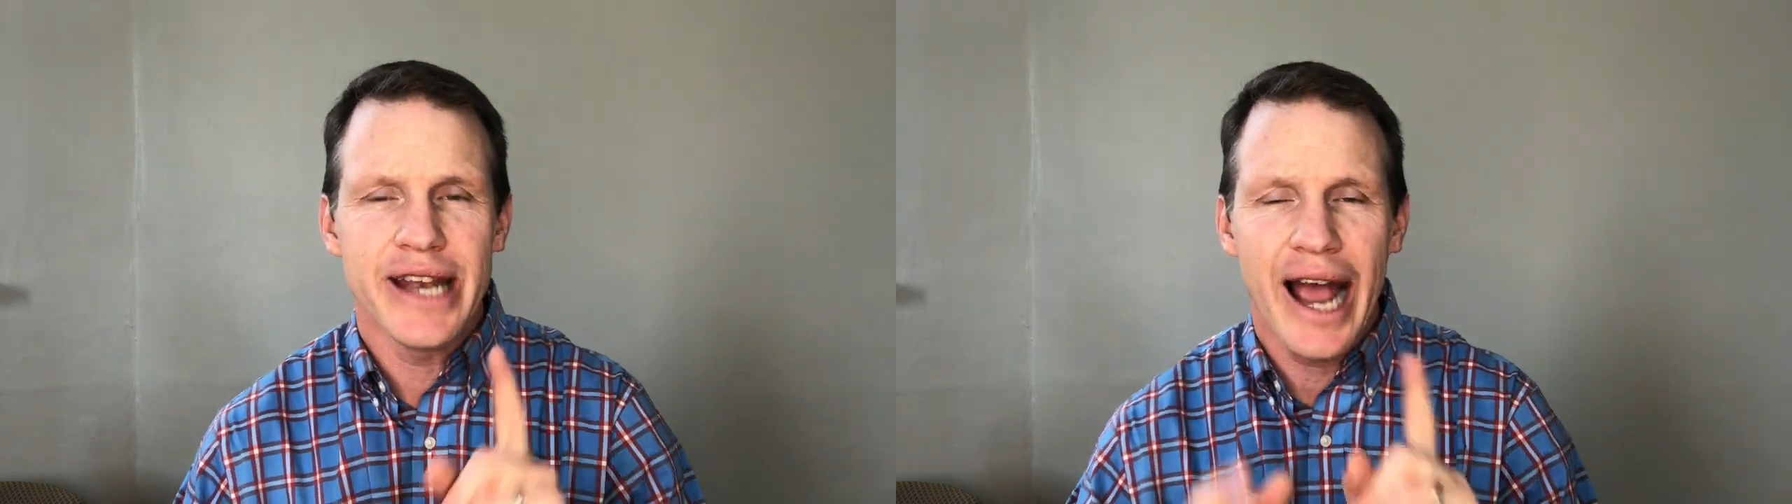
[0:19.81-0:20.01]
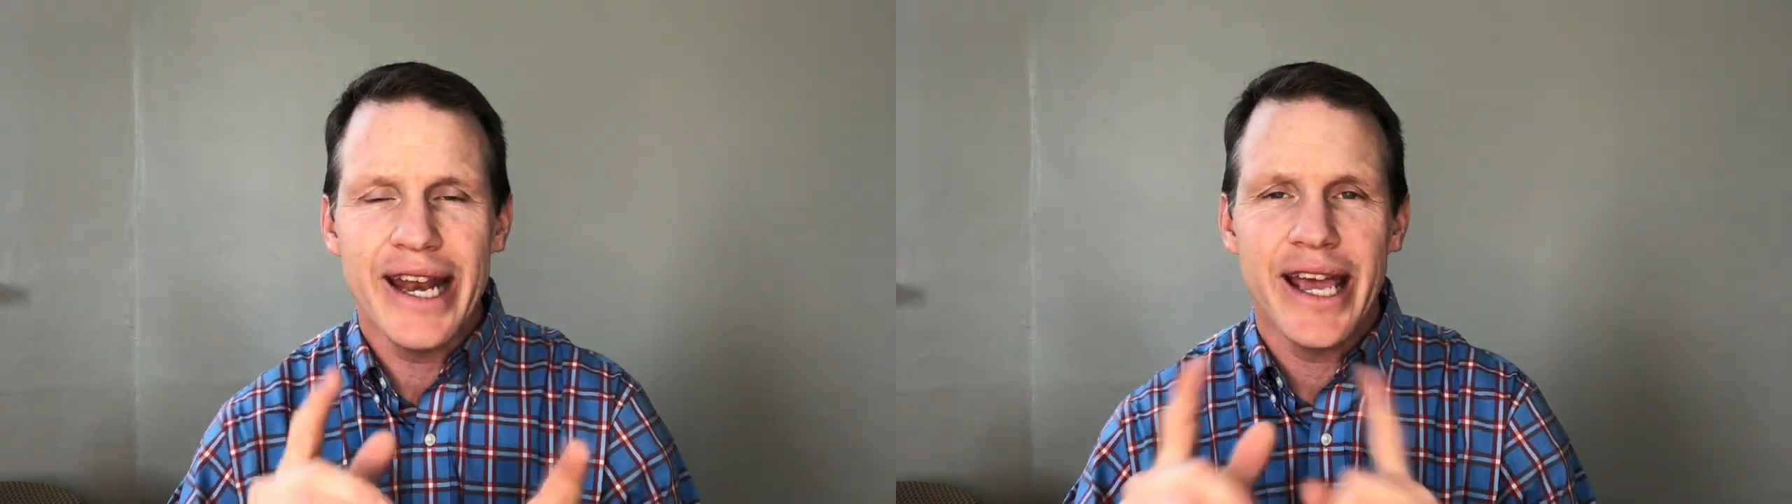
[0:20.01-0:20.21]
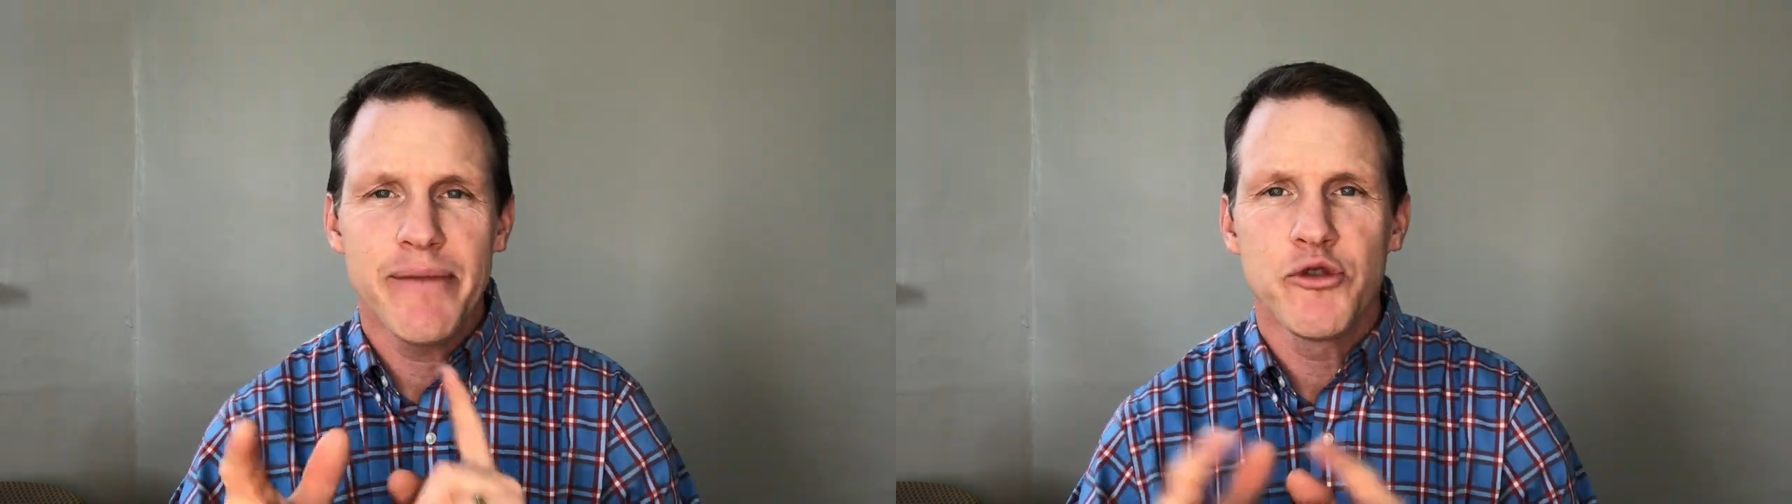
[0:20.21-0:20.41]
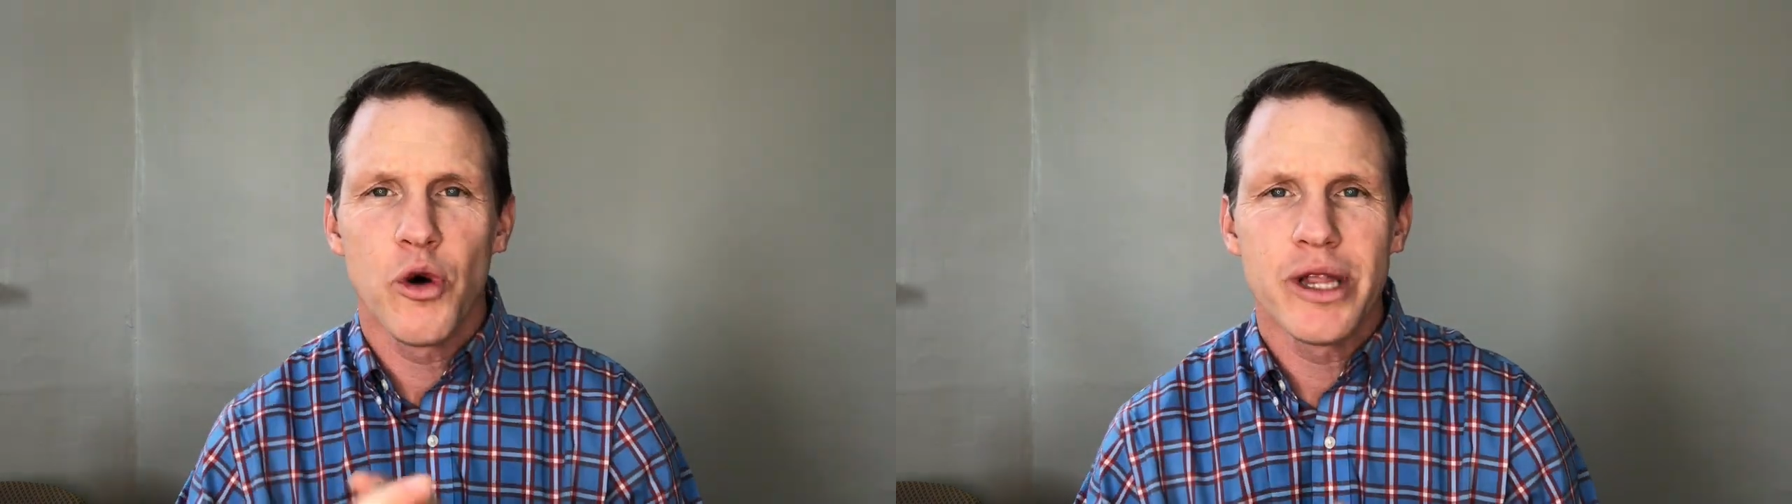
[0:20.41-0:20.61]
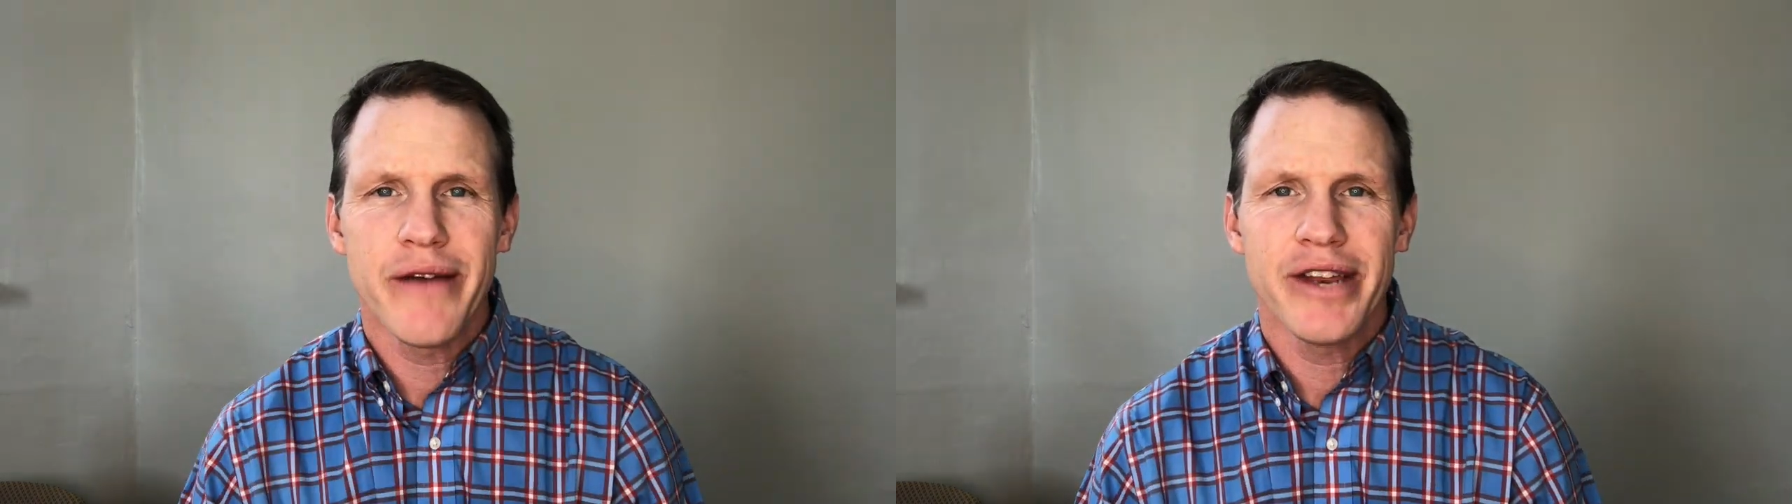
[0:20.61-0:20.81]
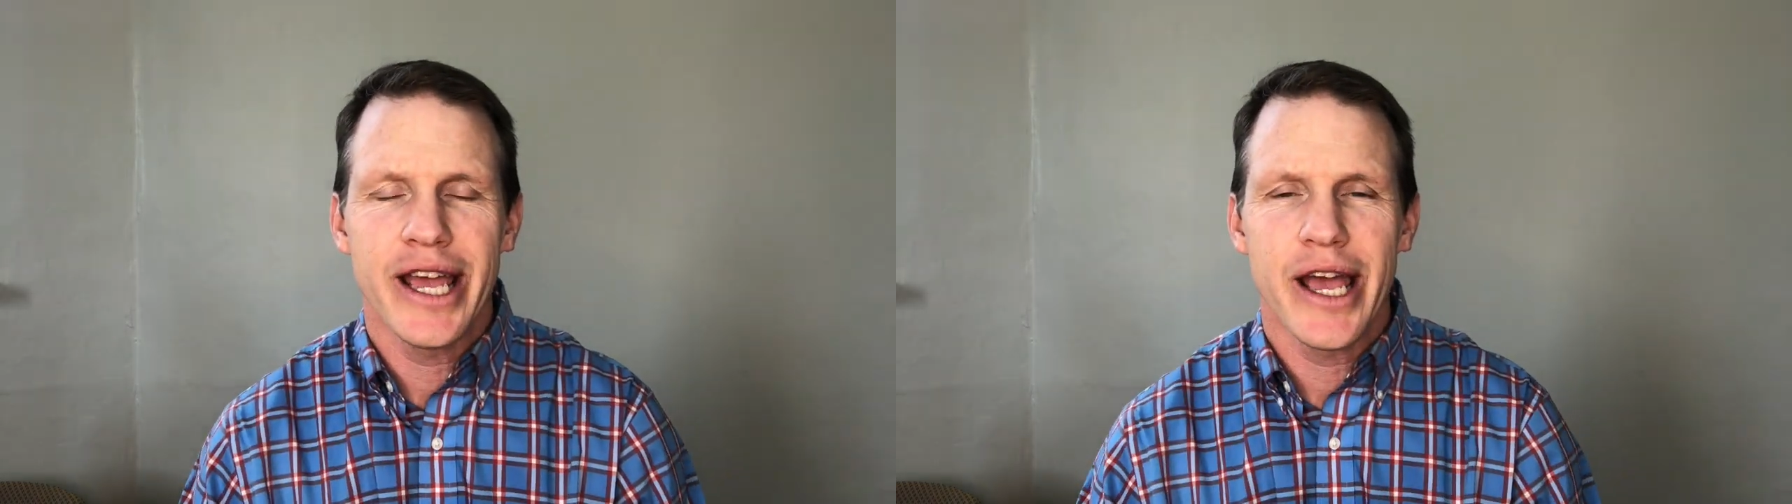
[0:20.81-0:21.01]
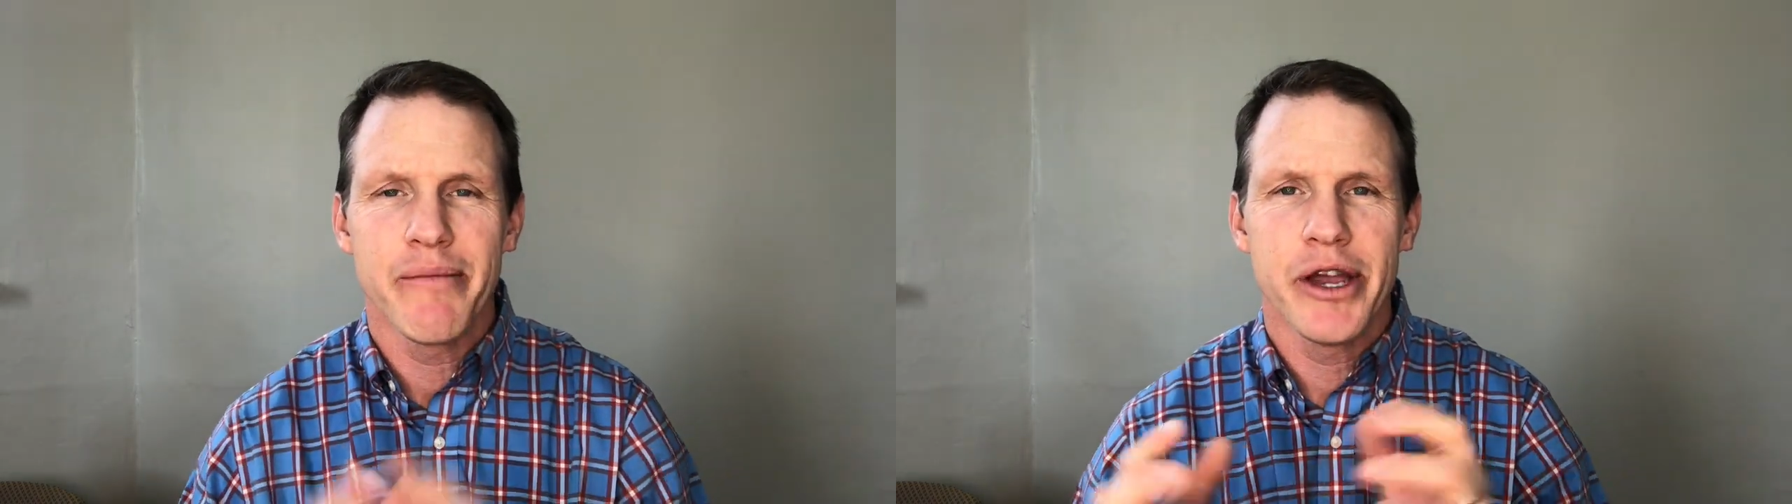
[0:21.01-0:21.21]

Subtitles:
9 a.m. to 11 a.m.